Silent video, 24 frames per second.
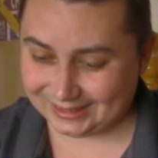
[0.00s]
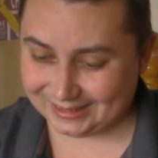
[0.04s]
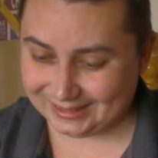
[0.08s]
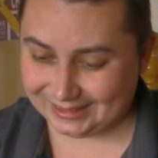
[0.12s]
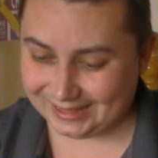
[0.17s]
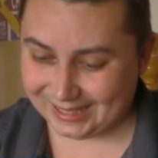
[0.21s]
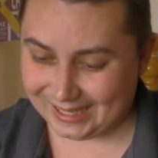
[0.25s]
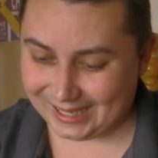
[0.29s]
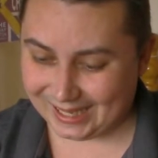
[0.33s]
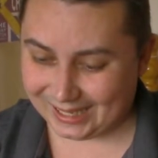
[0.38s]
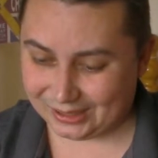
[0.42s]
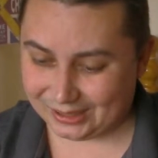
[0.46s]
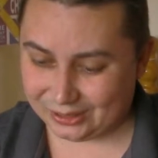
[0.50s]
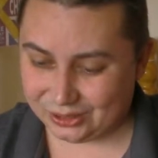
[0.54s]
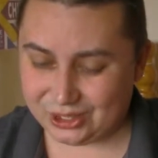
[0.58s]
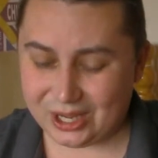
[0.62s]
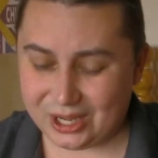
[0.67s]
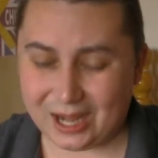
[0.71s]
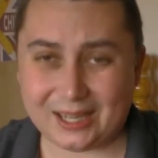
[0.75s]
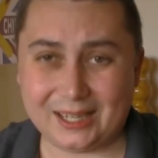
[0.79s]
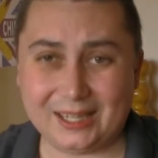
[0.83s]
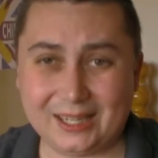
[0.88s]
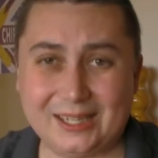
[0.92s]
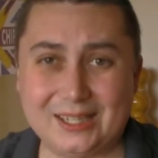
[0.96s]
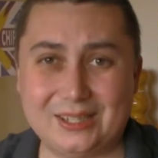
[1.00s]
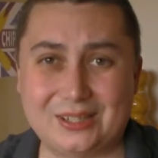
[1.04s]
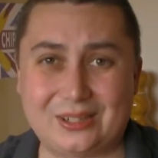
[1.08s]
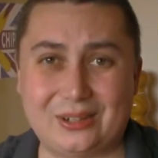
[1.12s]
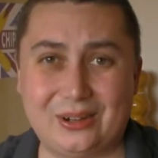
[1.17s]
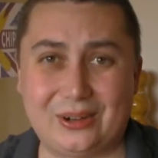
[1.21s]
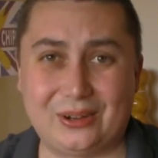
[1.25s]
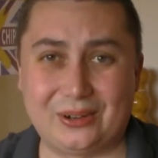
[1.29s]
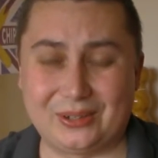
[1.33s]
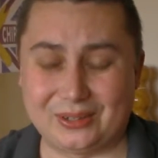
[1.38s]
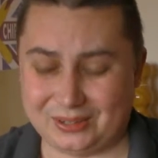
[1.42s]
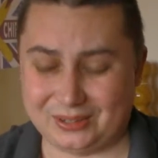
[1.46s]
Yeah, Jackie, these
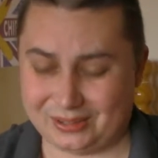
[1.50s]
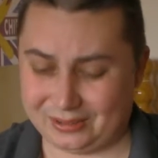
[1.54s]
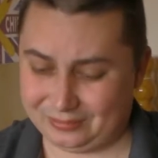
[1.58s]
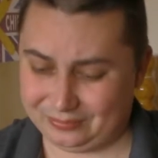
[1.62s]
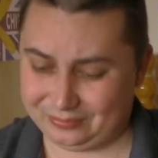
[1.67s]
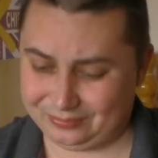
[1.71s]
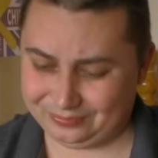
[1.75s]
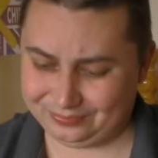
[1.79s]
guys.